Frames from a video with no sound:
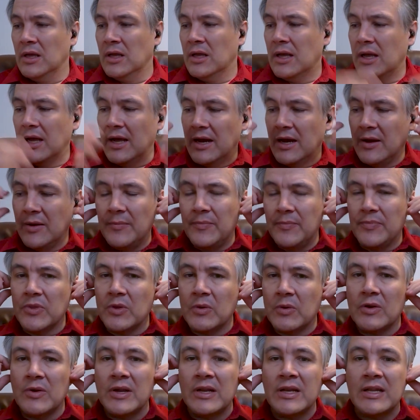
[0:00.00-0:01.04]
Now, I'm gonna
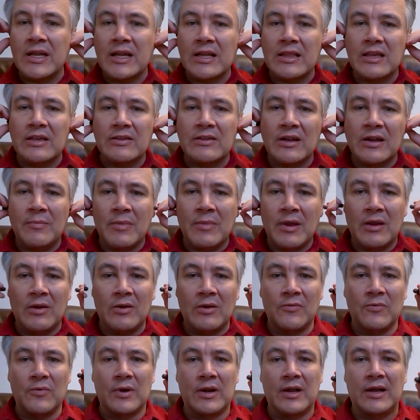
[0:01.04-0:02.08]
go ahead and take these out of my ear
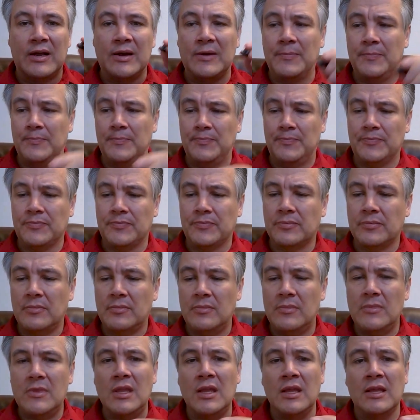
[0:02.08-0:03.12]
for now.
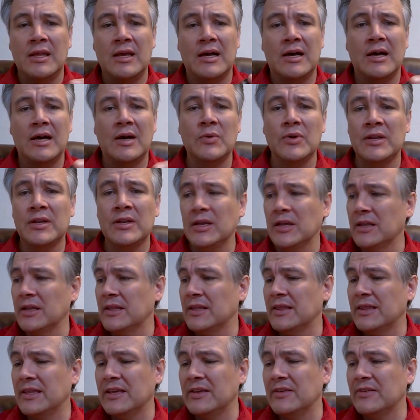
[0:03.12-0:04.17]
Now, I will tell you
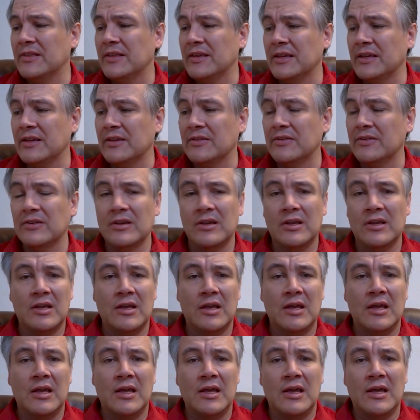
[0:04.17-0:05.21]
that these things,
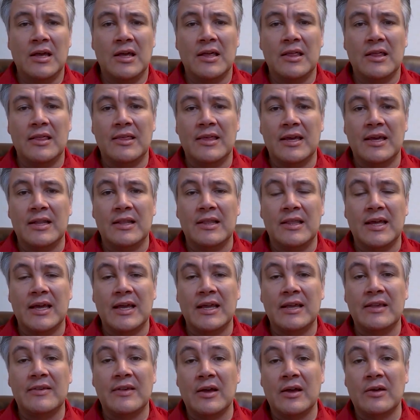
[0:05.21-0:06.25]
that they
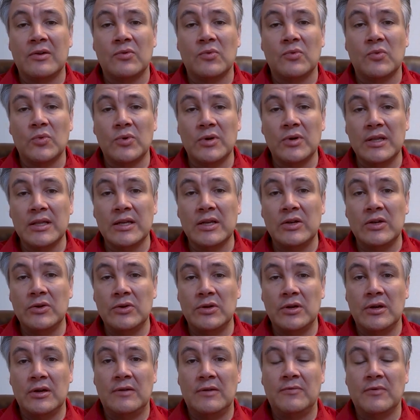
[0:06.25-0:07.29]
sound really
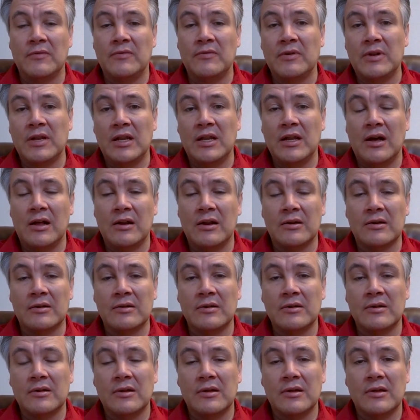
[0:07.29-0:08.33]
good for $50
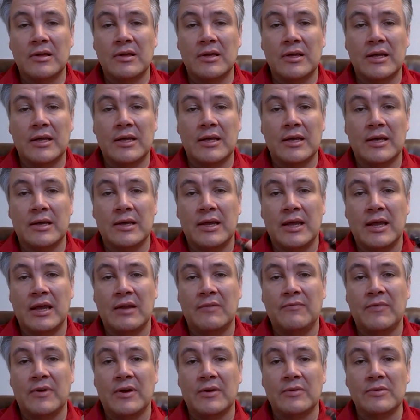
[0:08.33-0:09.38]

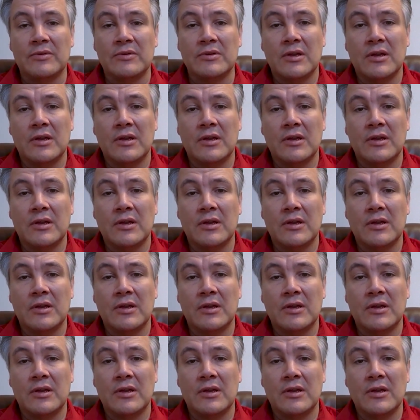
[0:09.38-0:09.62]
headphones.